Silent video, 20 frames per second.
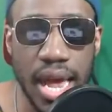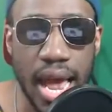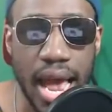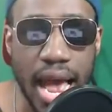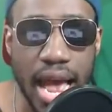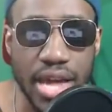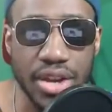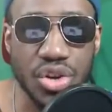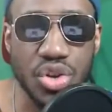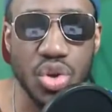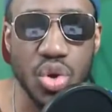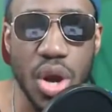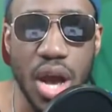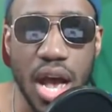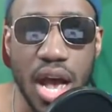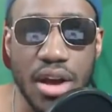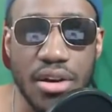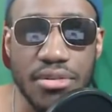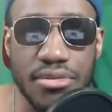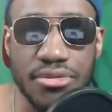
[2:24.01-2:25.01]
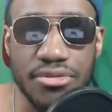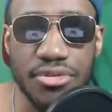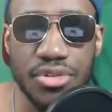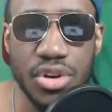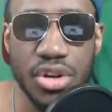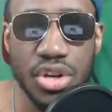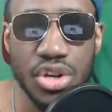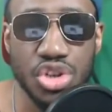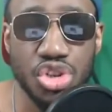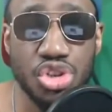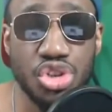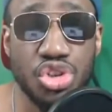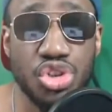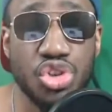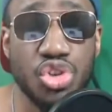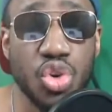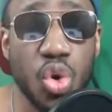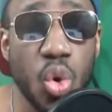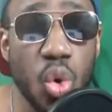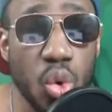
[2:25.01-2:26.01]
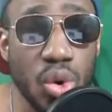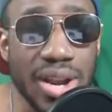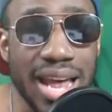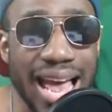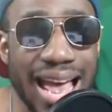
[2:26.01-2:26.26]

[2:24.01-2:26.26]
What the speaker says: And you have shown